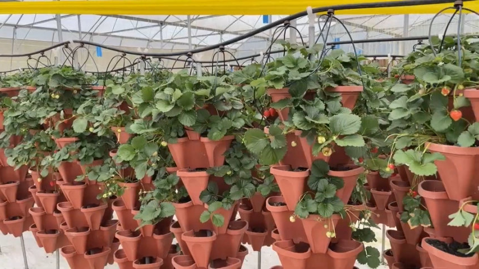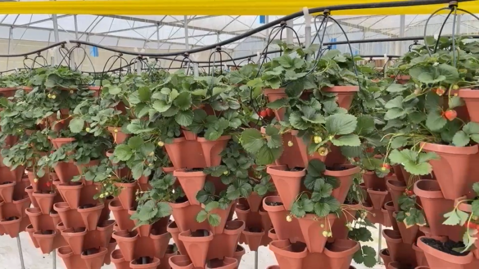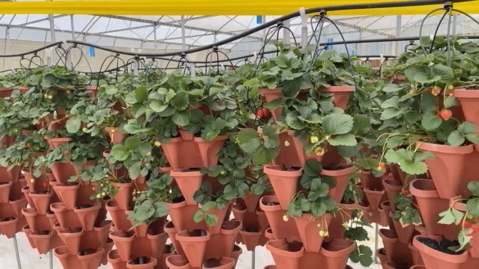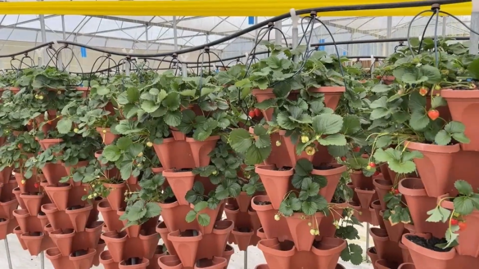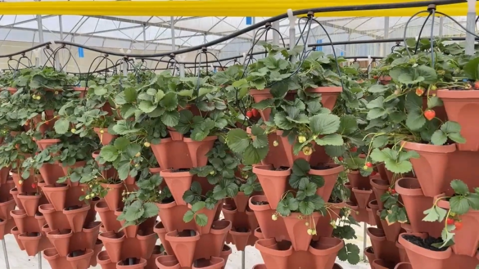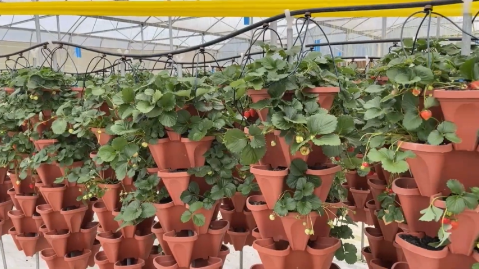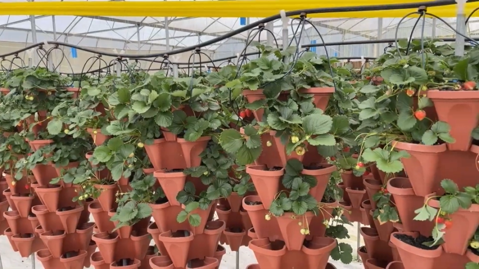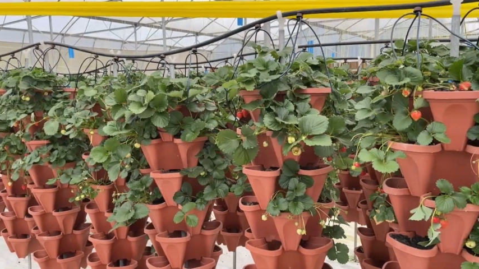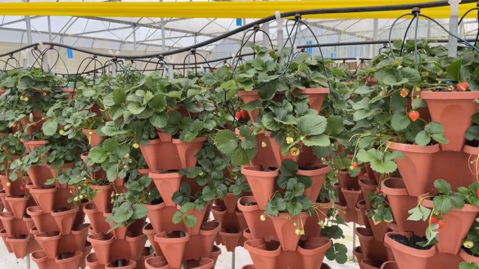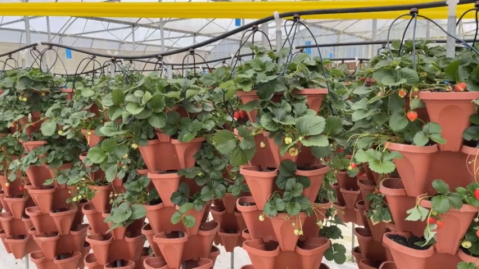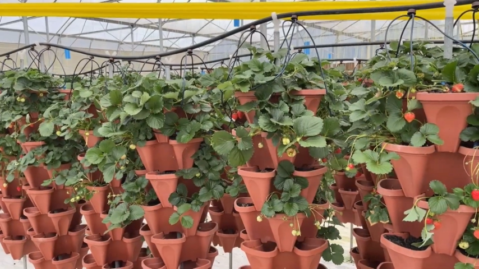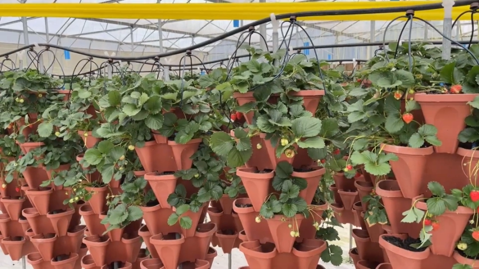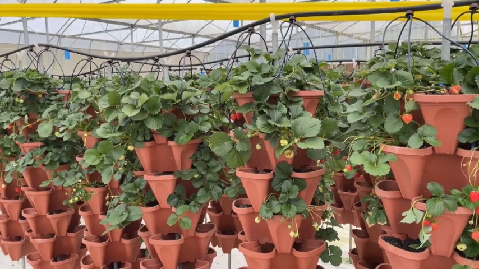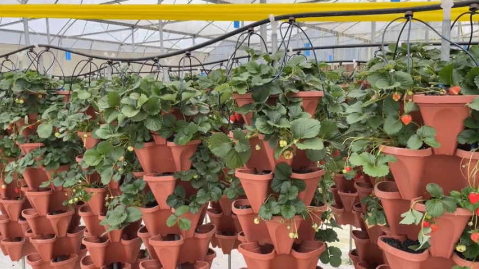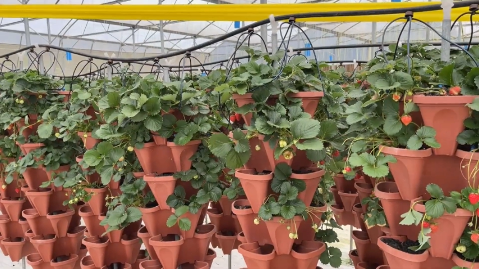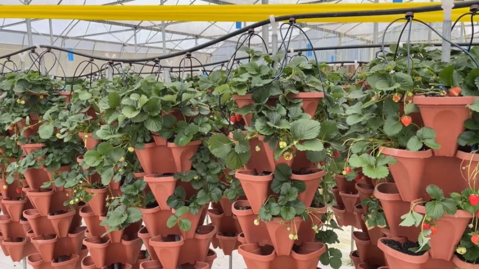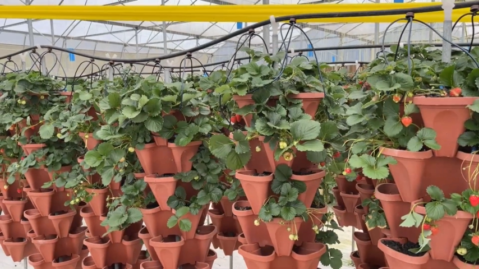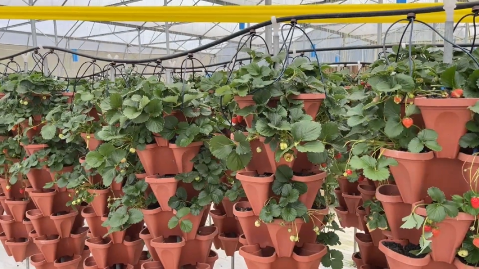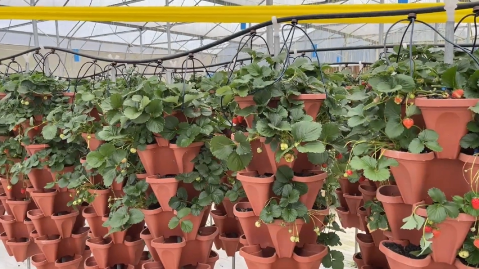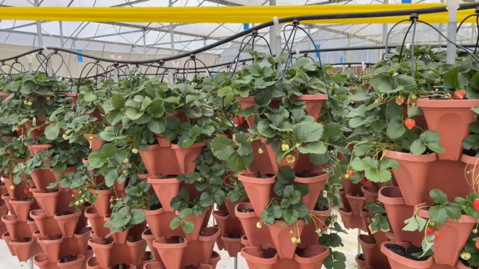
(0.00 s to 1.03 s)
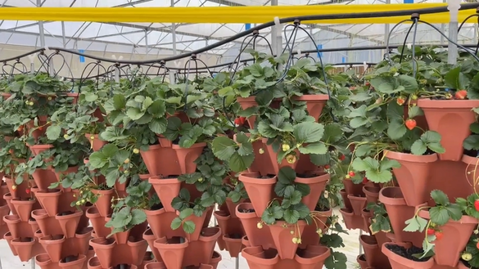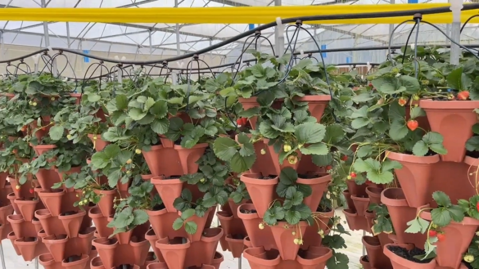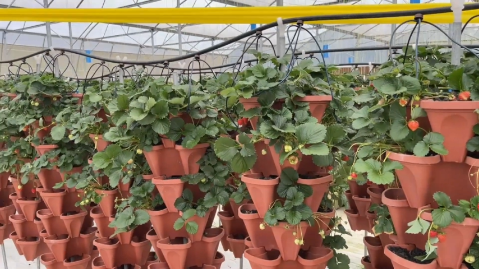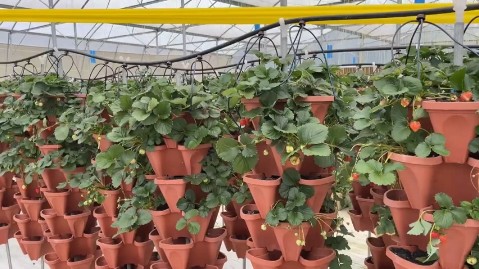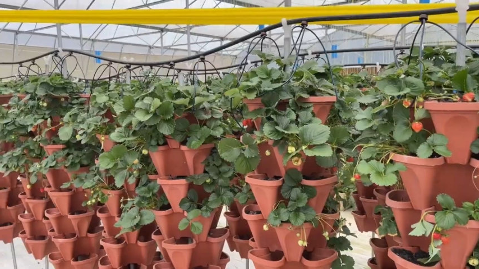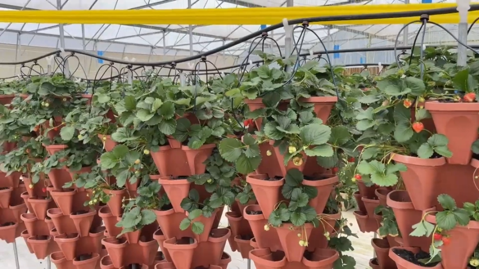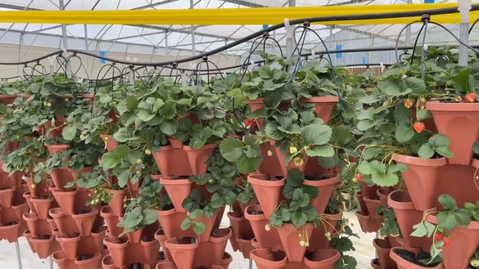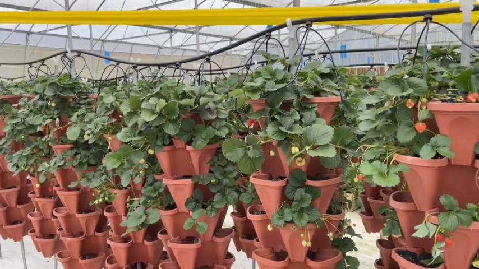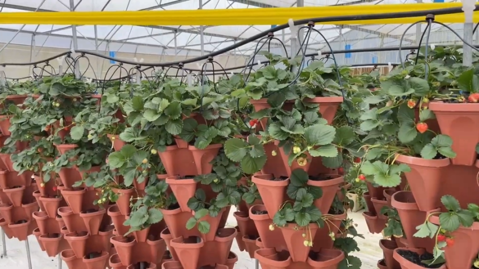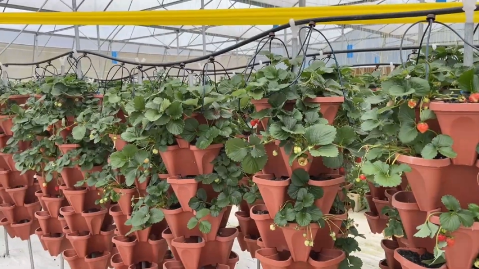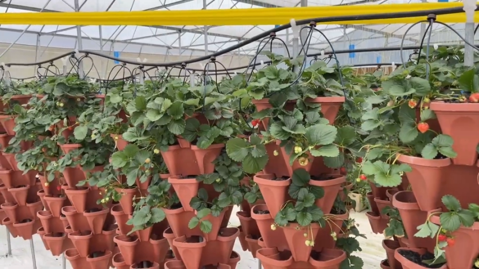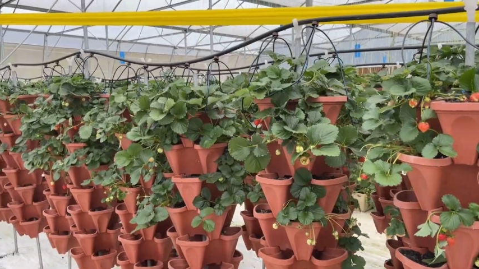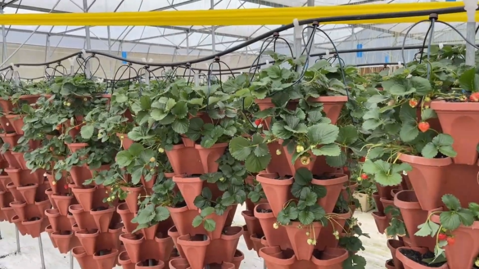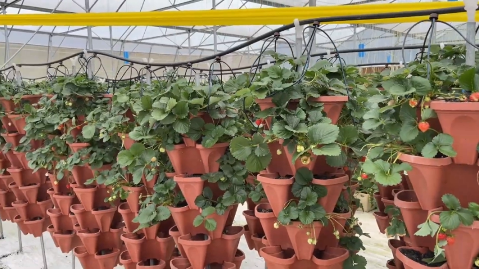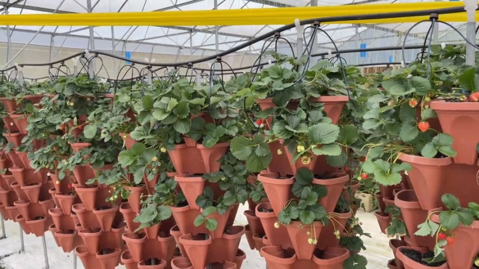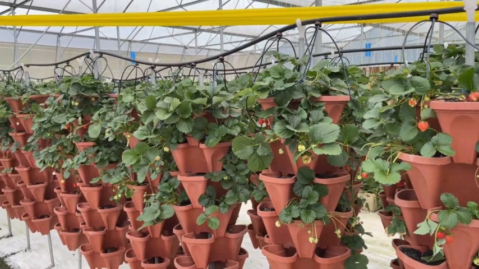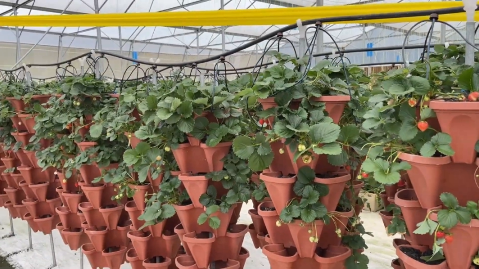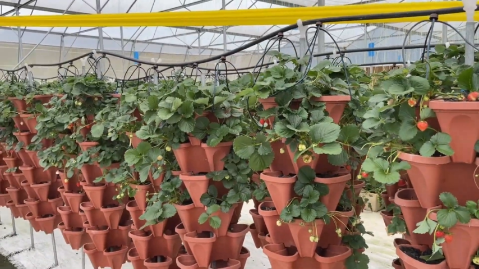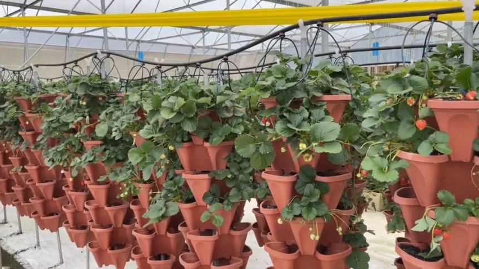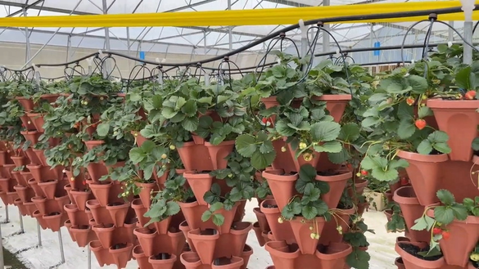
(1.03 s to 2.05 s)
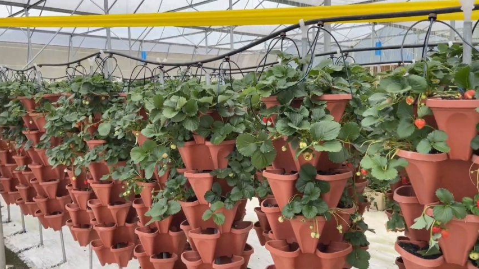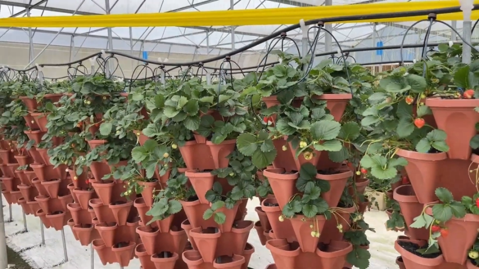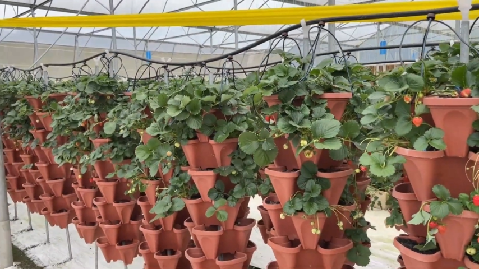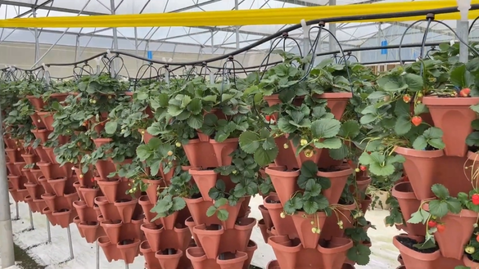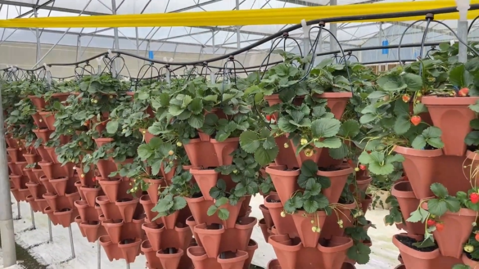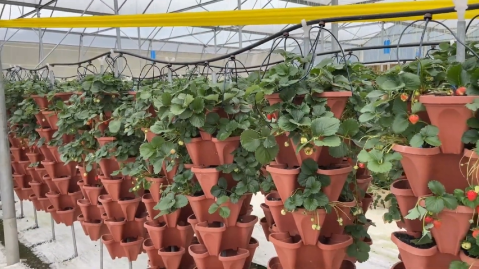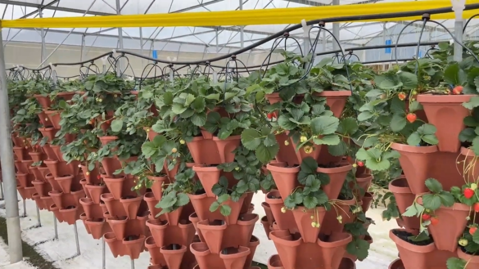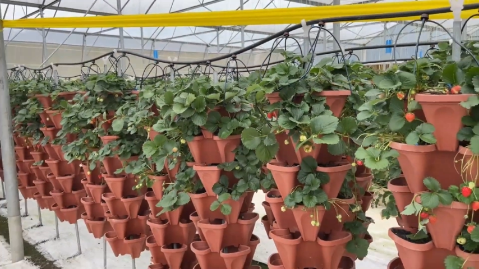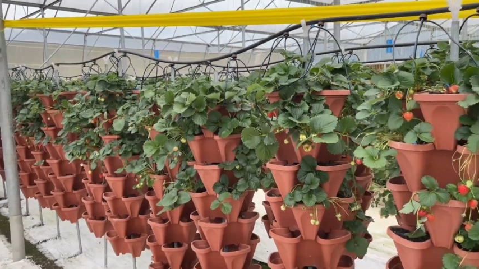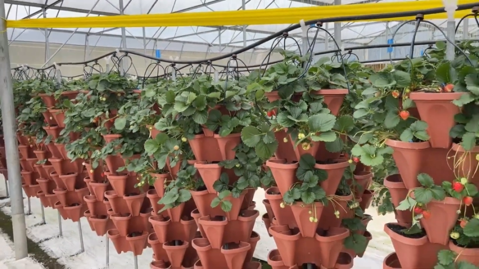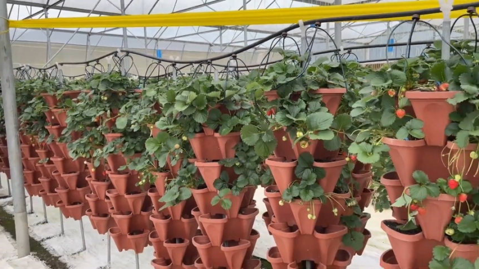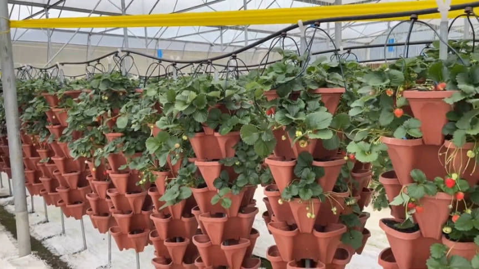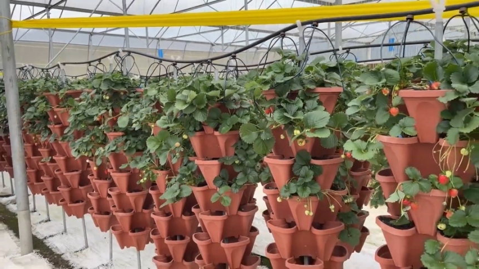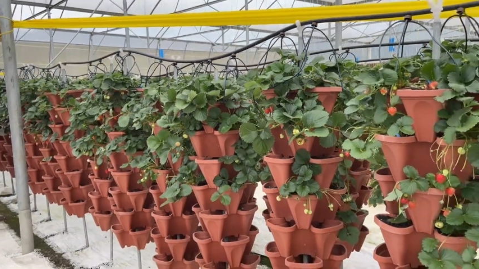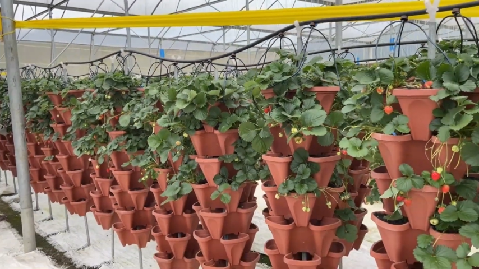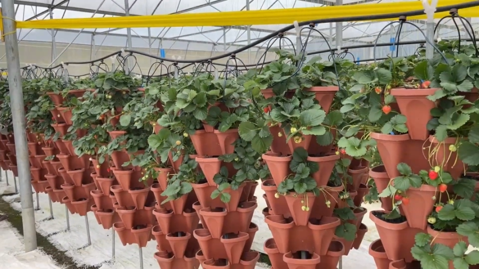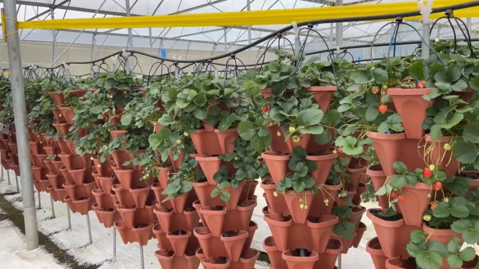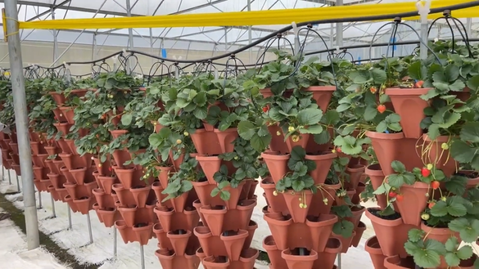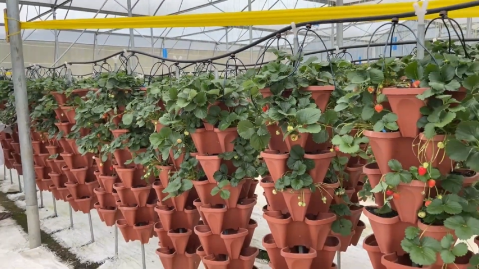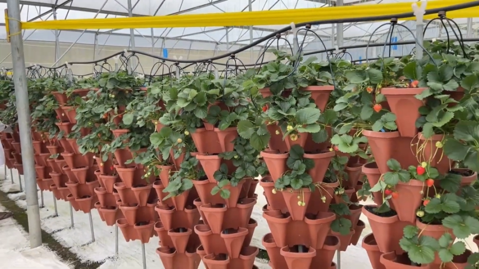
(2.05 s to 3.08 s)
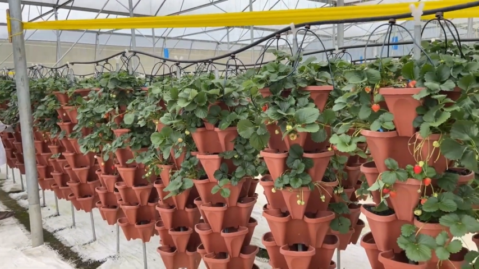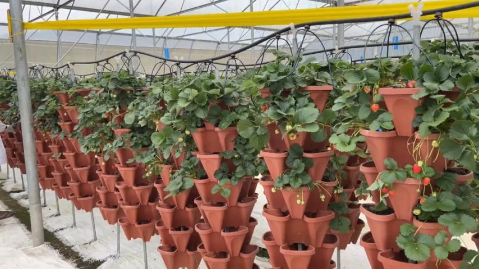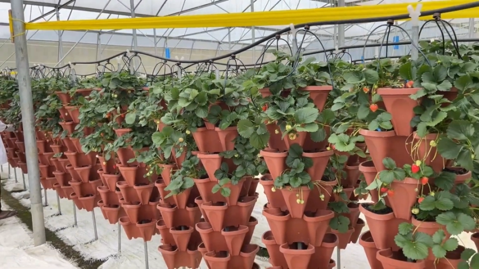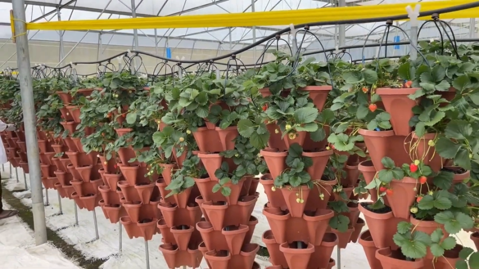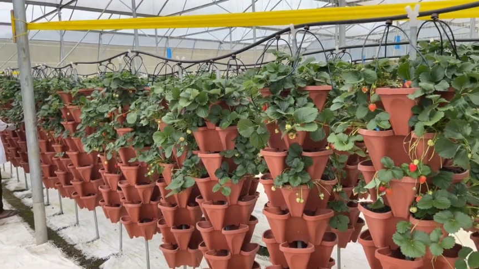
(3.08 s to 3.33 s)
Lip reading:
Nobody's mouth can be seen.